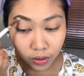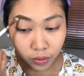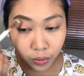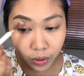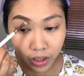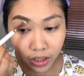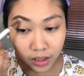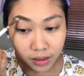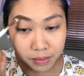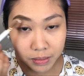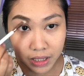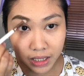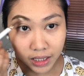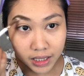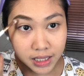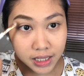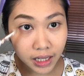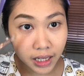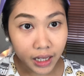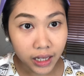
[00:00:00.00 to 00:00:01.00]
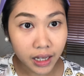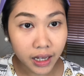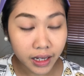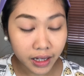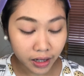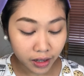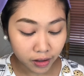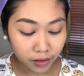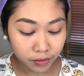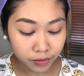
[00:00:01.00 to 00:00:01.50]
Well, me kasi
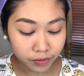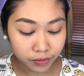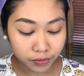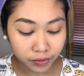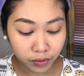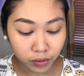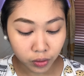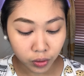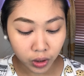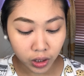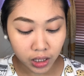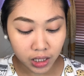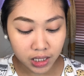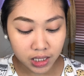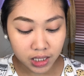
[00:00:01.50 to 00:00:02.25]
I have oily